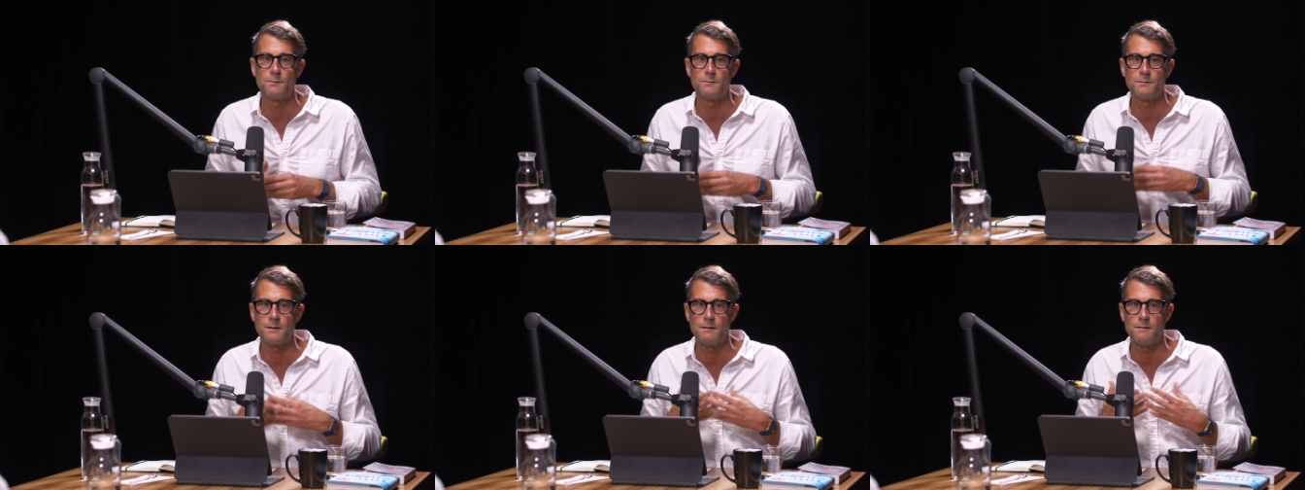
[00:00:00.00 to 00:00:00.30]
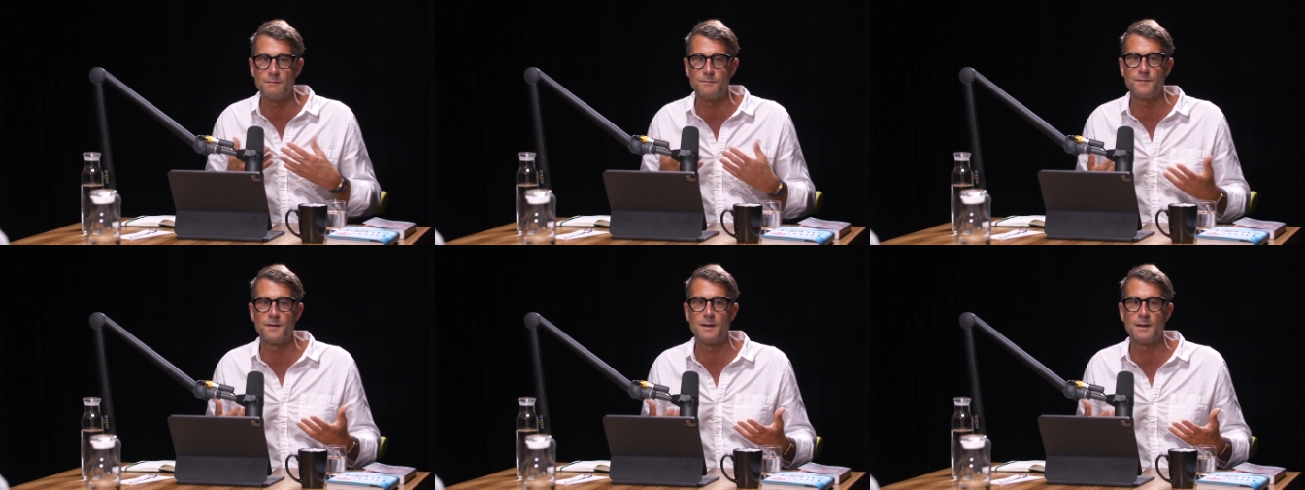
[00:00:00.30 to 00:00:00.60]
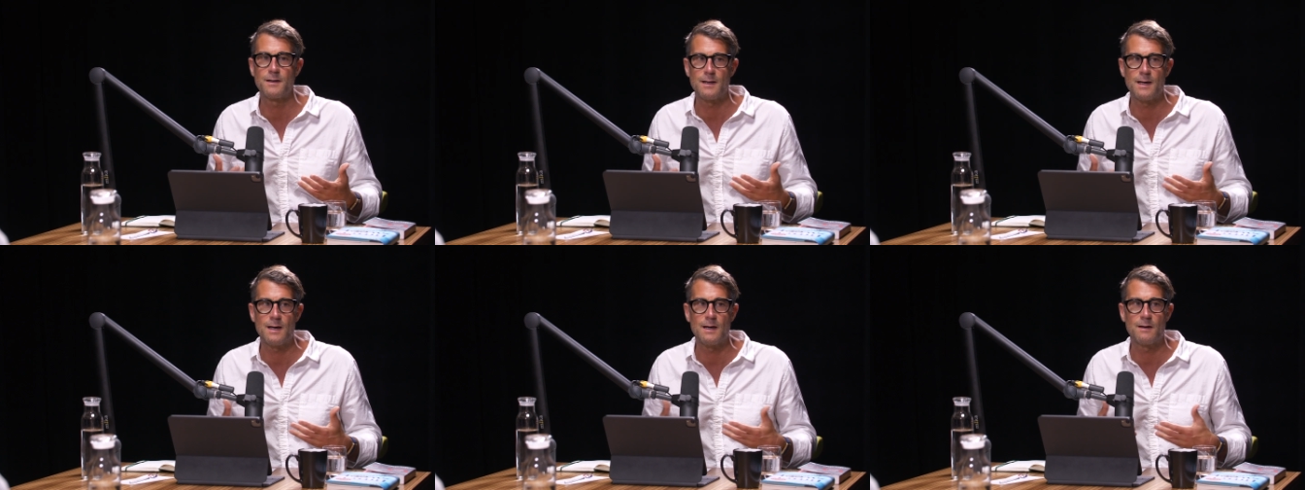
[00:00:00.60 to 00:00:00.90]
only to
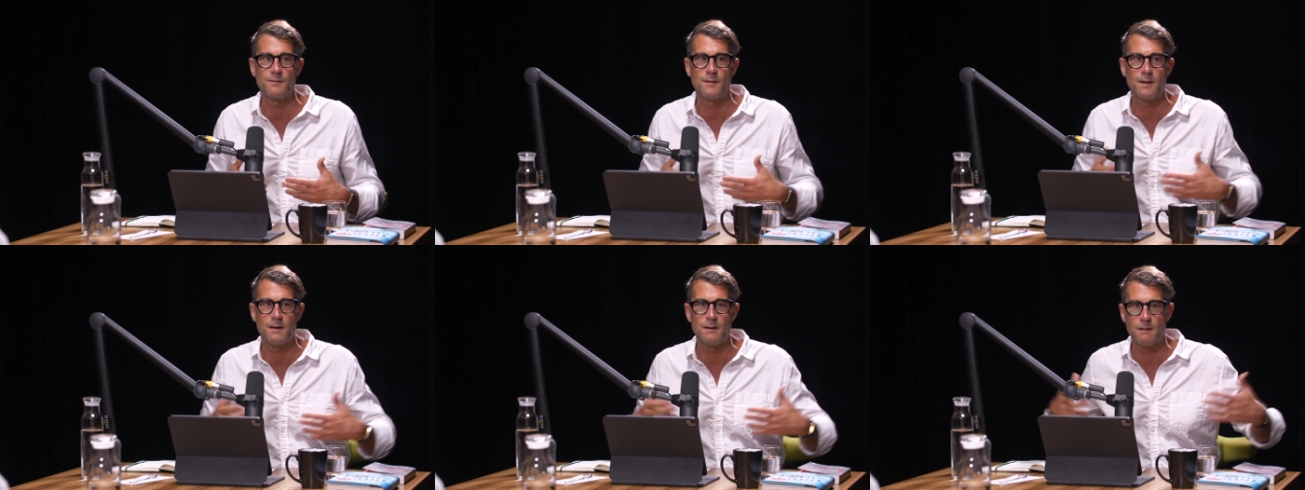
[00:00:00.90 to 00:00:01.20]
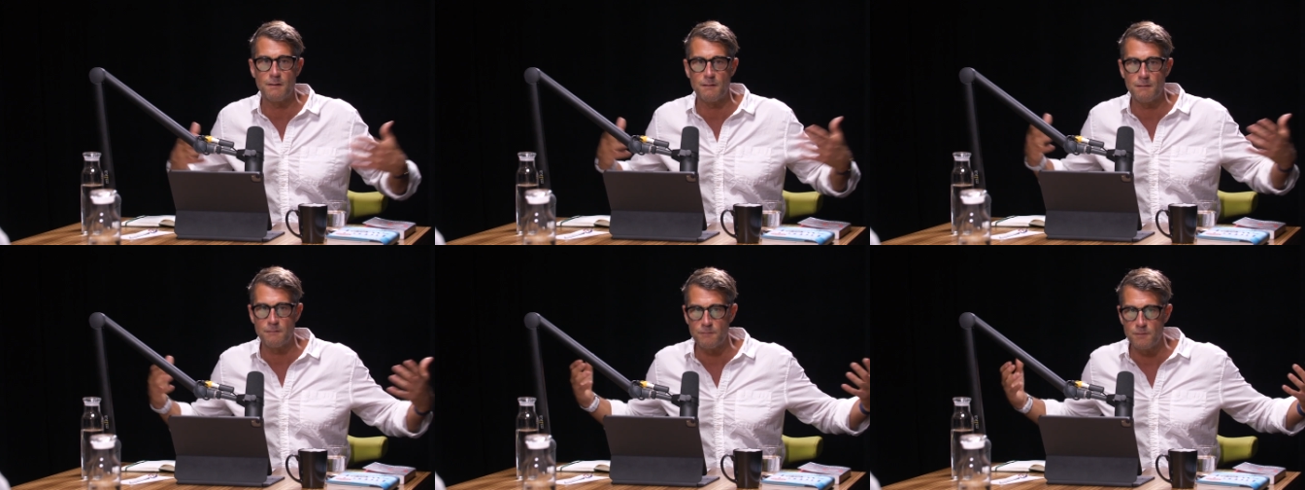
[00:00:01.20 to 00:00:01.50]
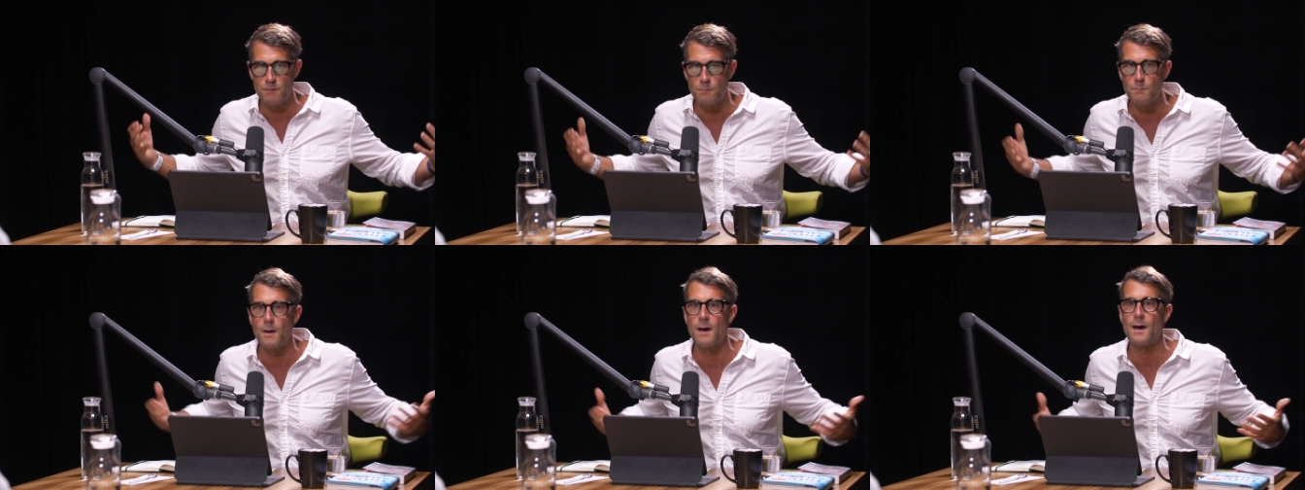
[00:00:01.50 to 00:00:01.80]
find out that it is
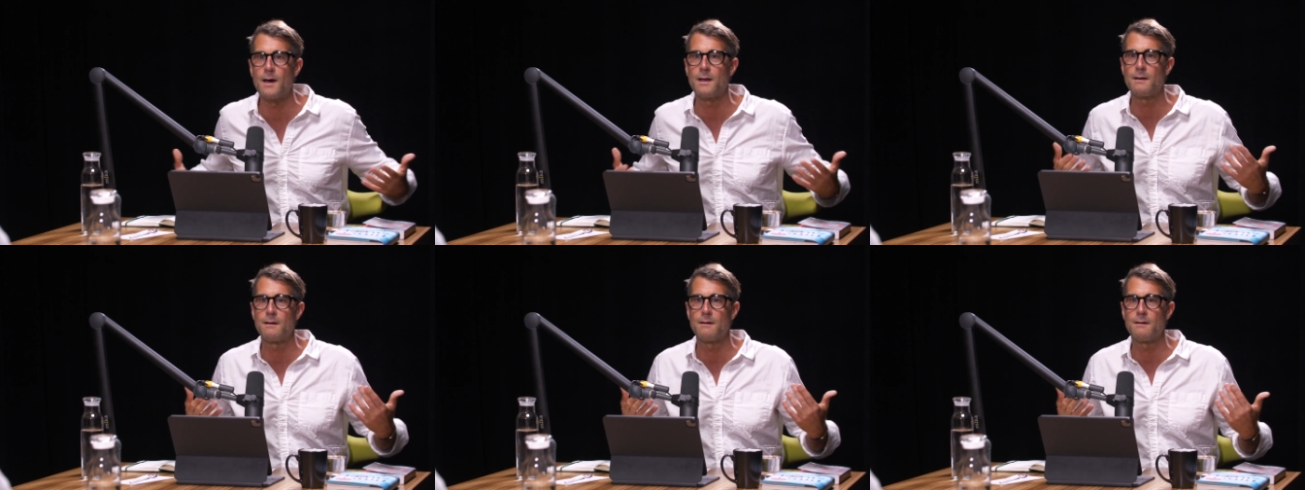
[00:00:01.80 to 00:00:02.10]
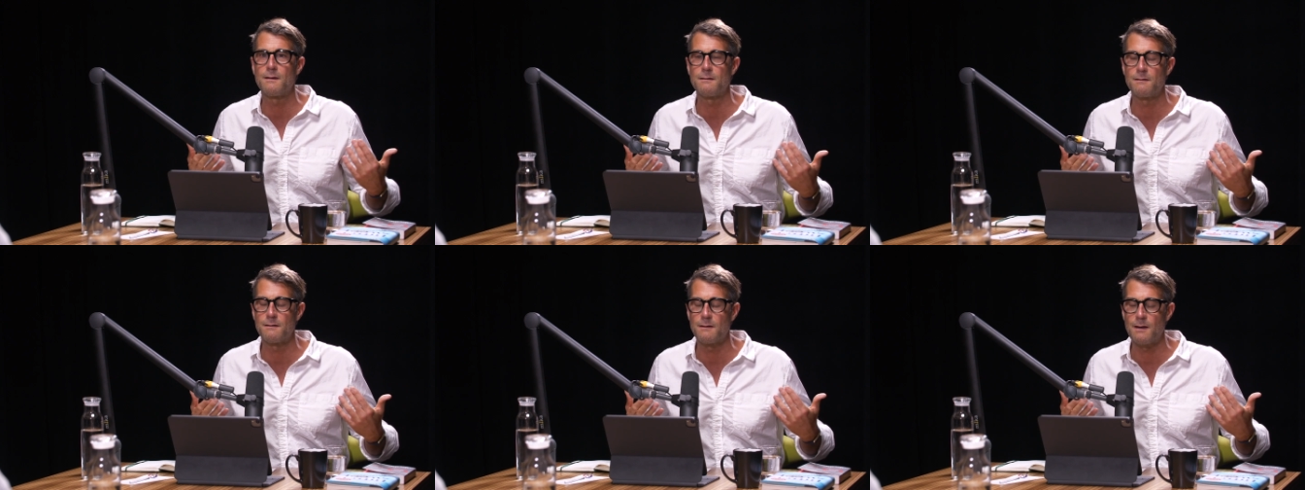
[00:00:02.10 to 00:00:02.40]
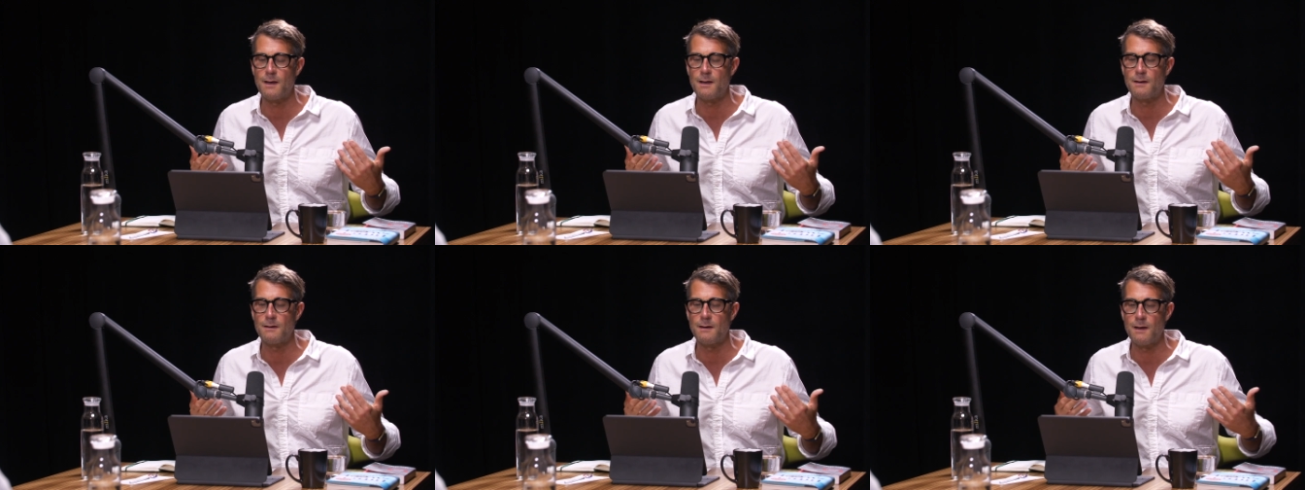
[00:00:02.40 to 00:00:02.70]
united and
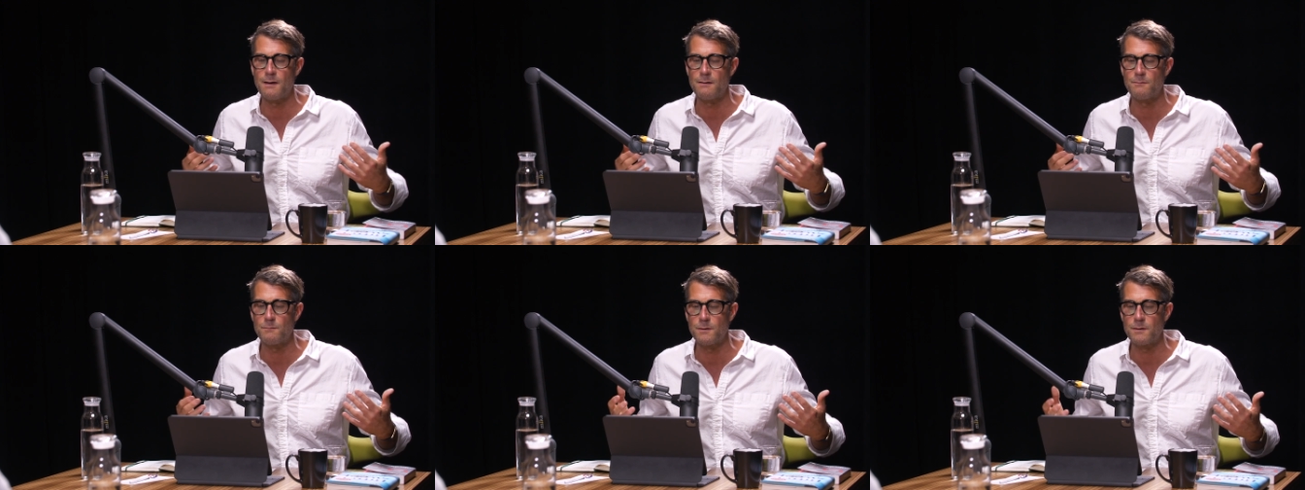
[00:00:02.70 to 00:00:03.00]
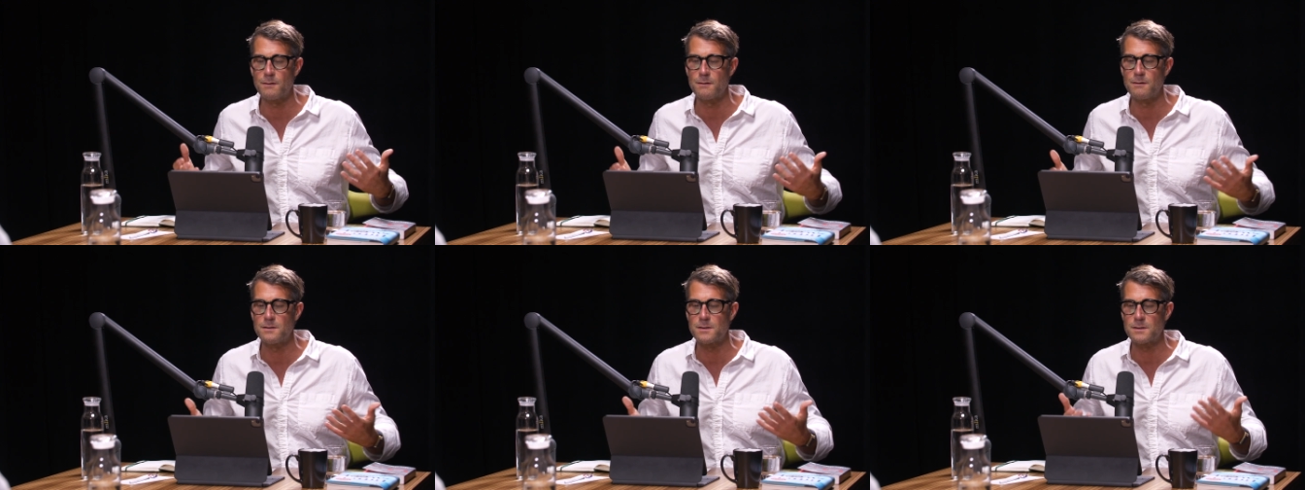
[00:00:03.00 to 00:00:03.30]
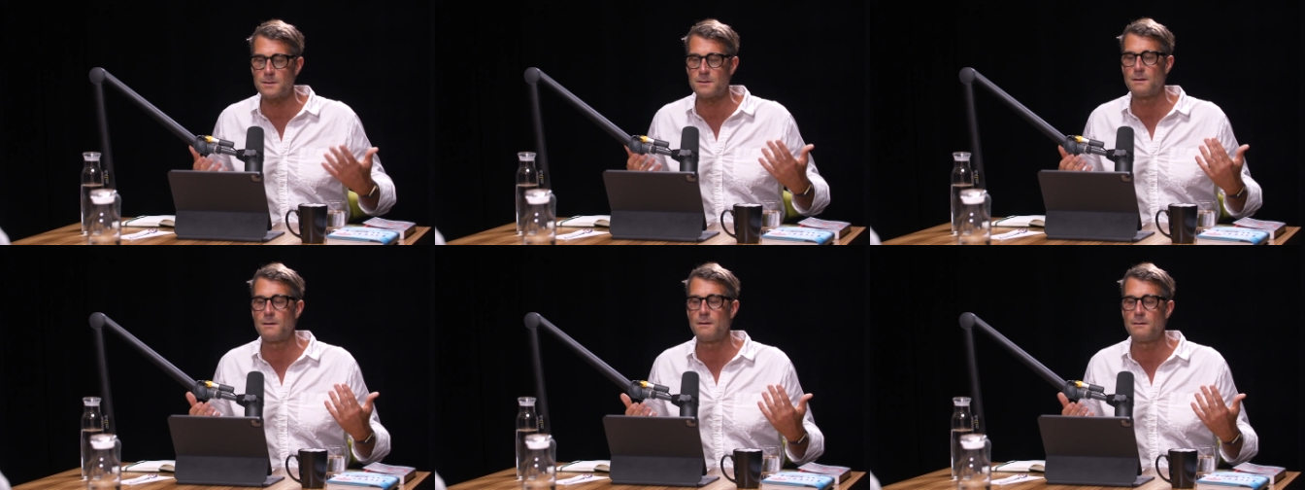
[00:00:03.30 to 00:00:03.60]
and and really
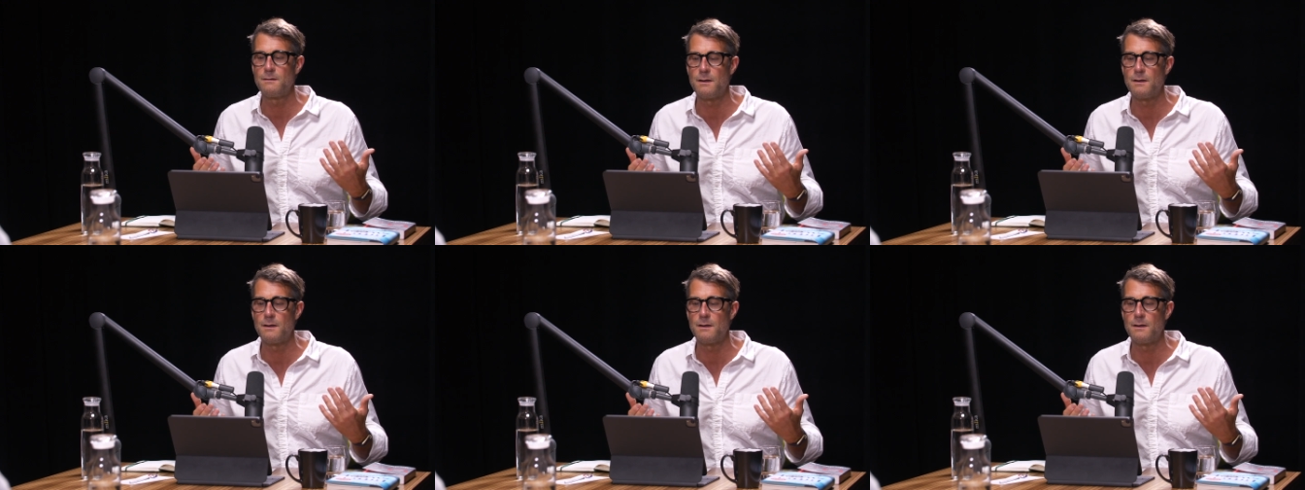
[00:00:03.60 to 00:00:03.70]
just